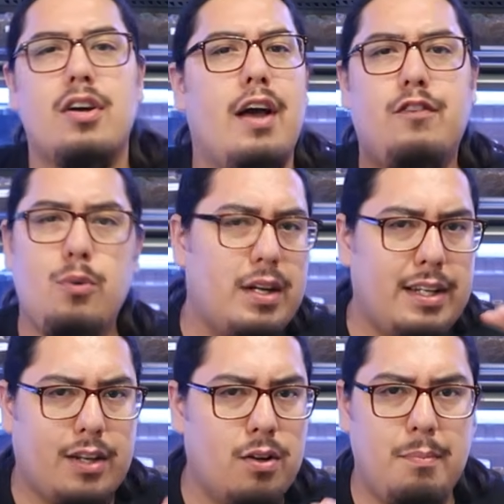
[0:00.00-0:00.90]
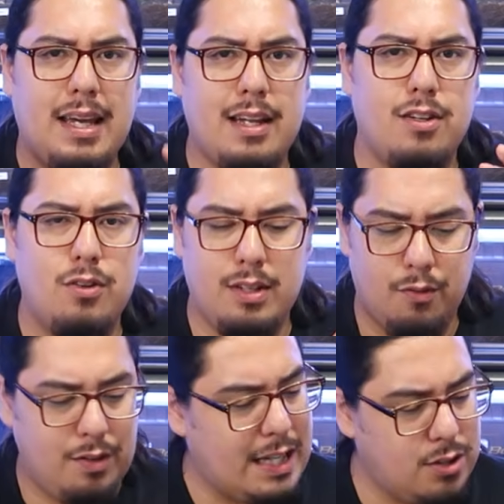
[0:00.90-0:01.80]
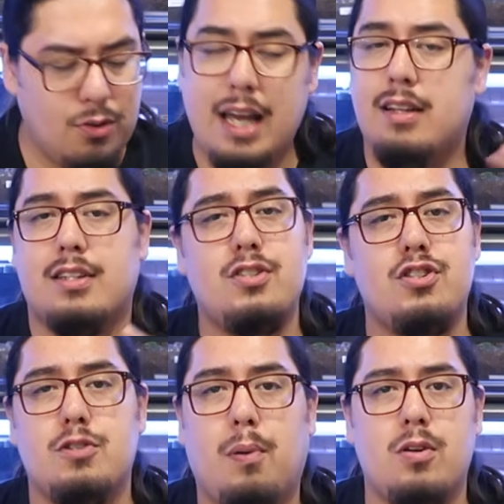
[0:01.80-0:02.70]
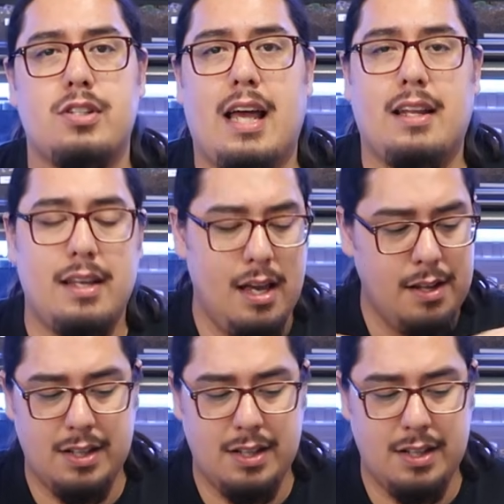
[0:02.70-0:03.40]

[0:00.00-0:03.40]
If you want to make it a little different, that's okay. Like, this is just personality.